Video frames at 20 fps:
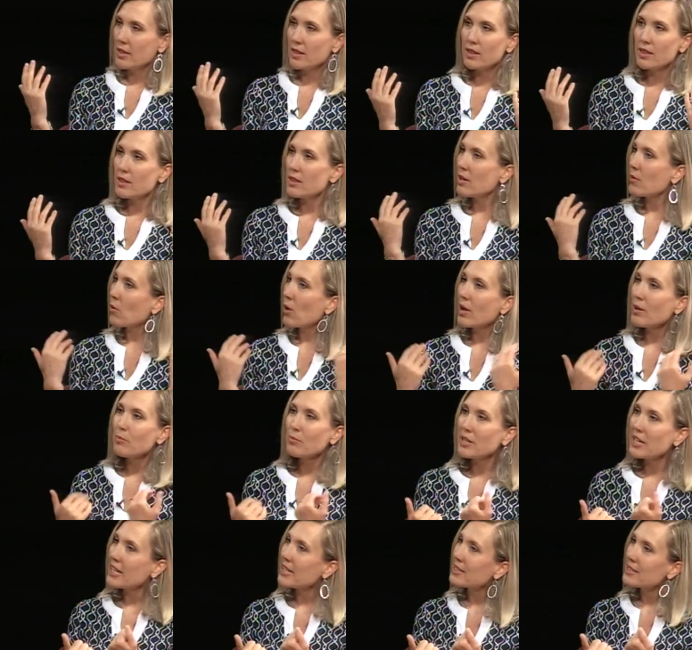They want
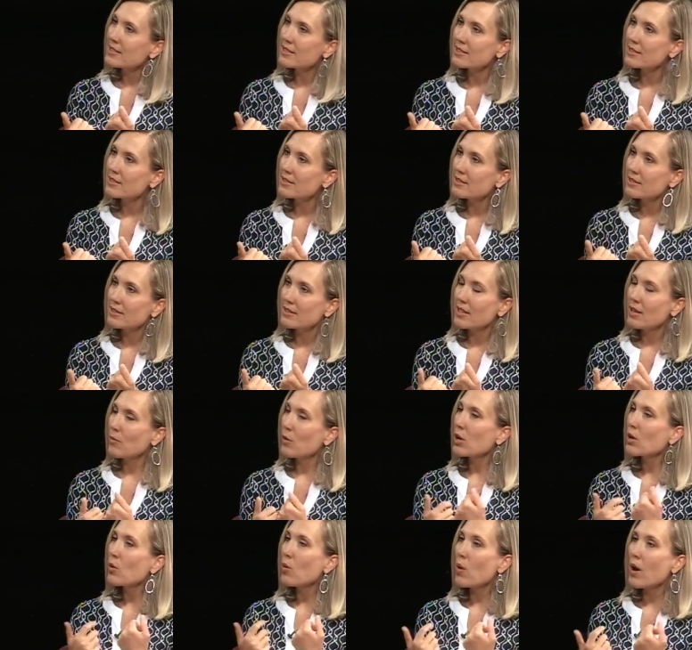peace. They
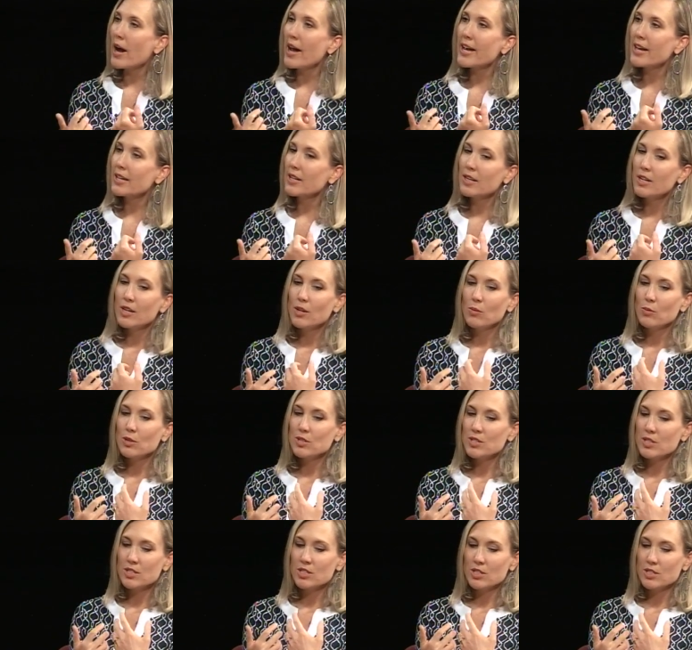want quiet. We're
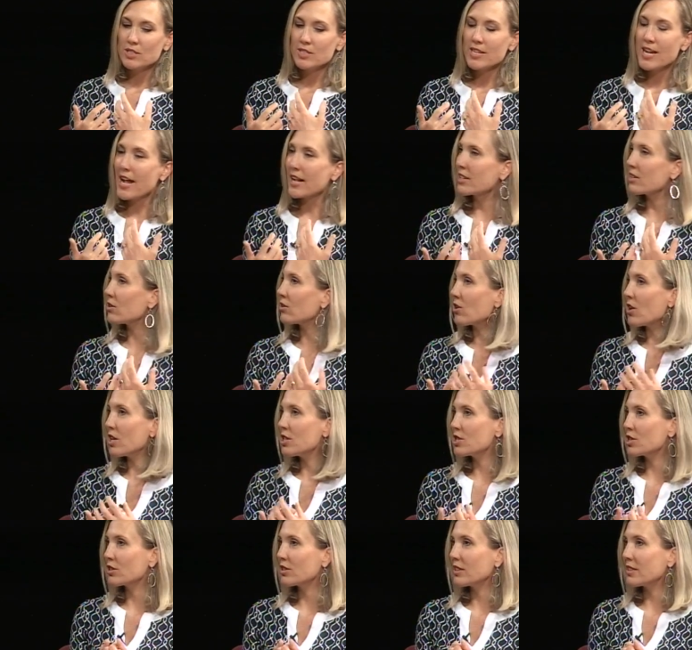such a
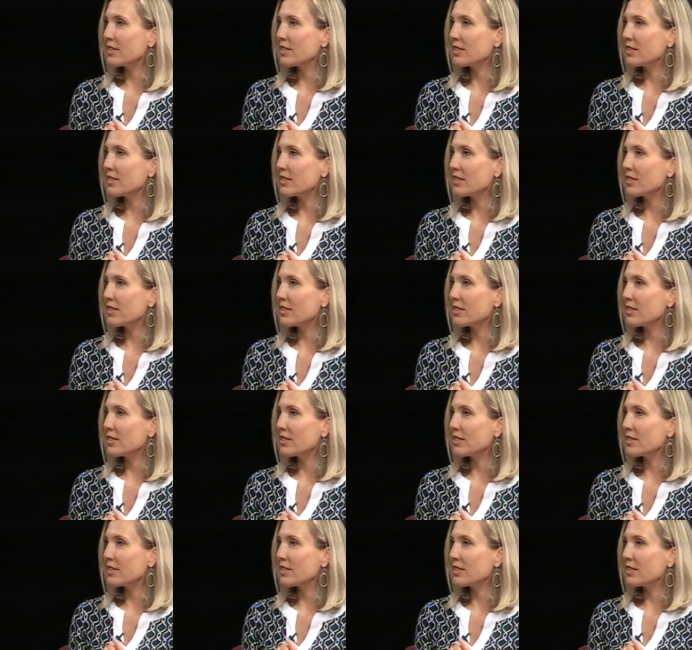technologically